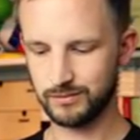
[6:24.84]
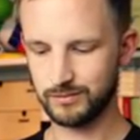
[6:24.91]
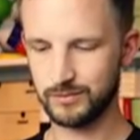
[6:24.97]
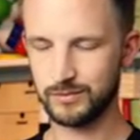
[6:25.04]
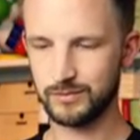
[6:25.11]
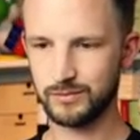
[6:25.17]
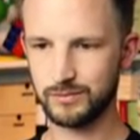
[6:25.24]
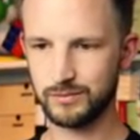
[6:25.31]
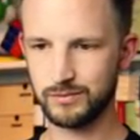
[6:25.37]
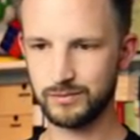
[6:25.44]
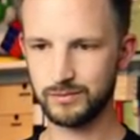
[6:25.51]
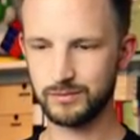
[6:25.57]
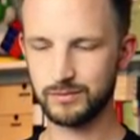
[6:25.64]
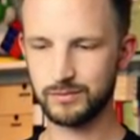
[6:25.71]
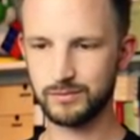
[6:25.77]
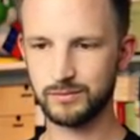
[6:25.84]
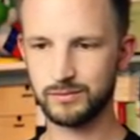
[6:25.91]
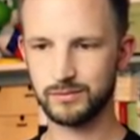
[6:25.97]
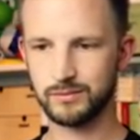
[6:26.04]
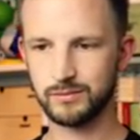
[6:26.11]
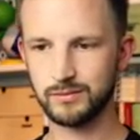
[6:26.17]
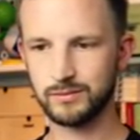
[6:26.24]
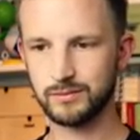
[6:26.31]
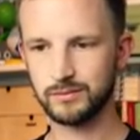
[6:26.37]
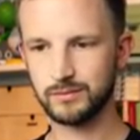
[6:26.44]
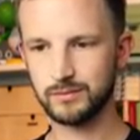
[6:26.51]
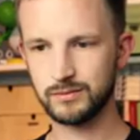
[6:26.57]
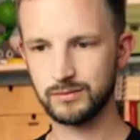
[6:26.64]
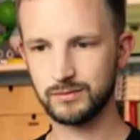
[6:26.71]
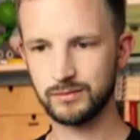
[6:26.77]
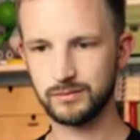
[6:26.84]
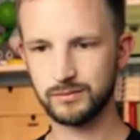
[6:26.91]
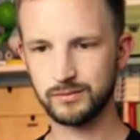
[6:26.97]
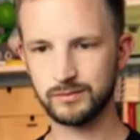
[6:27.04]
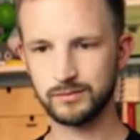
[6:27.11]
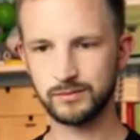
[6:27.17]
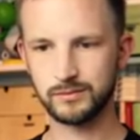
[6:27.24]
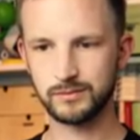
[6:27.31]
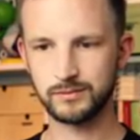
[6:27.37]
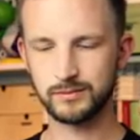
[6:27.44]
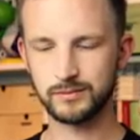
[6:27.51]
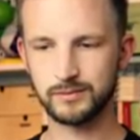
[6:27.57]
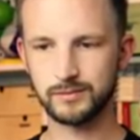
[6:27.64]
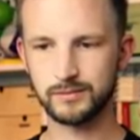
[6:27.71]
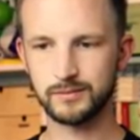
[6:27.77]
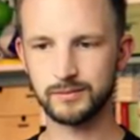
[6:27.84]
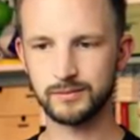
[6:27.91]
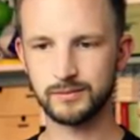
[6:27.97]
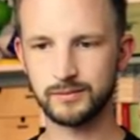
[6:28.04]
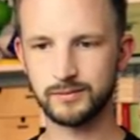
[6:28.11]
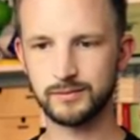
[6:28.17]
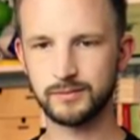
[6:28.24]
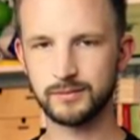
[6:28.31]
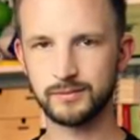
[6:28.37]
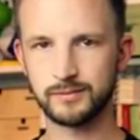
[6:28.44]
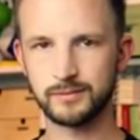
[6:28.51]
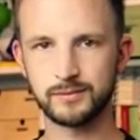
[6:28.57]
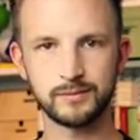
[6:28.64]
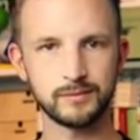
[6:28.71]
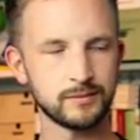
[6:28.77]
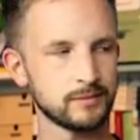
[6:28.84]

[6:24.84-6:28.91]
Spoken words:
(not speaking)